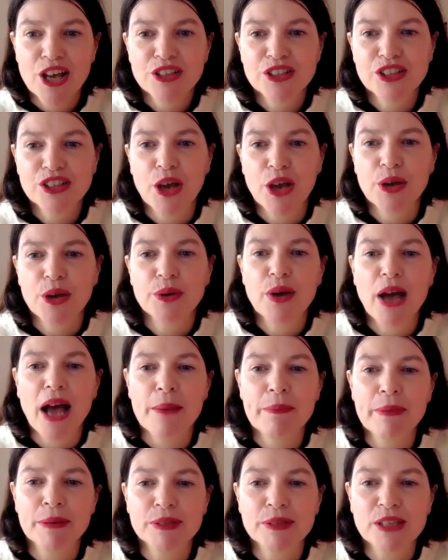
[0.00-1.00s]
So
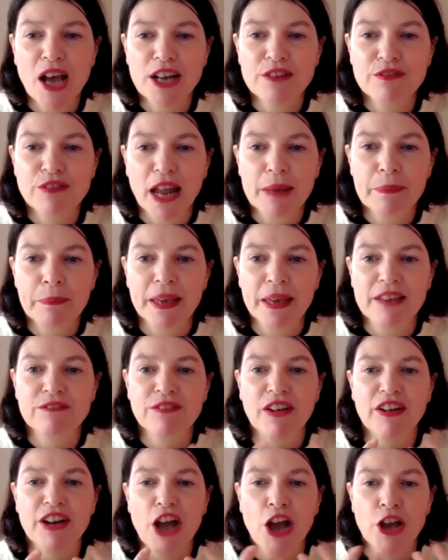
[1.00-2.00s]
um, it was kind of like being
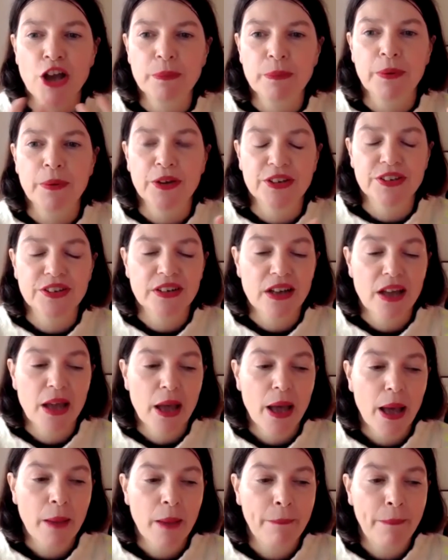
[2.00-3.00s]
very open
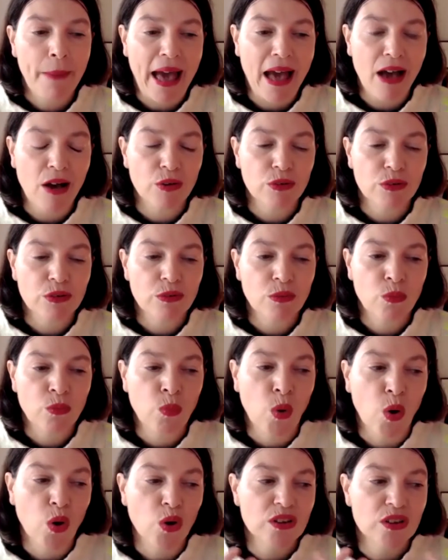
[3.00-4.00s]
about
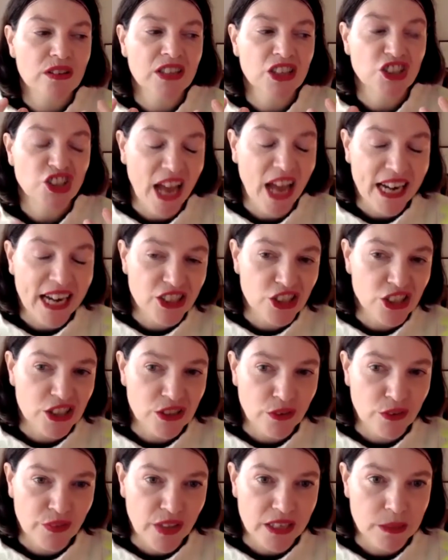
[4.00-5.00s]
what the
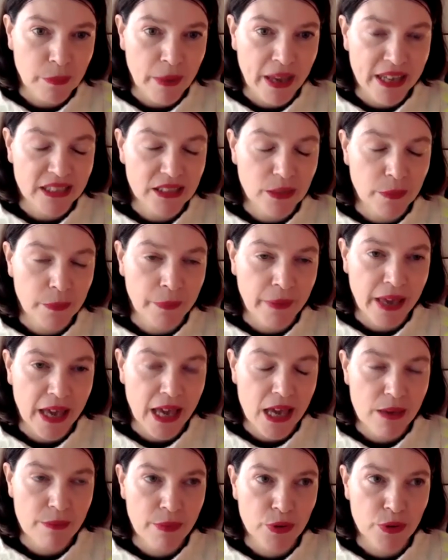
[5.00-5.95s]
challenges of that space could be,